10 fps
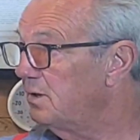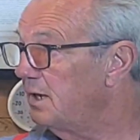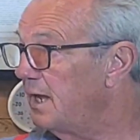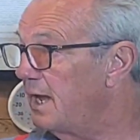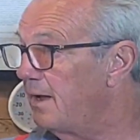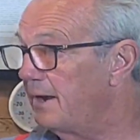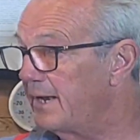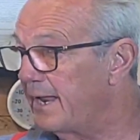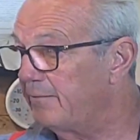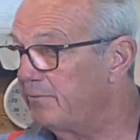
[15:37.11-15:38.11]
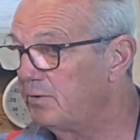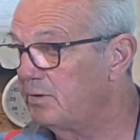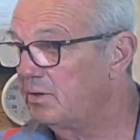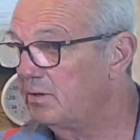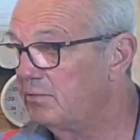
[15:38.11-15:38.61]
And that
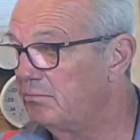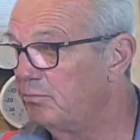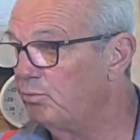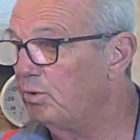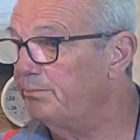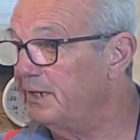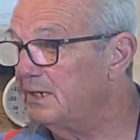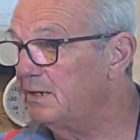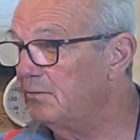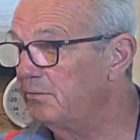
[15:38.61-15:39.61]
will be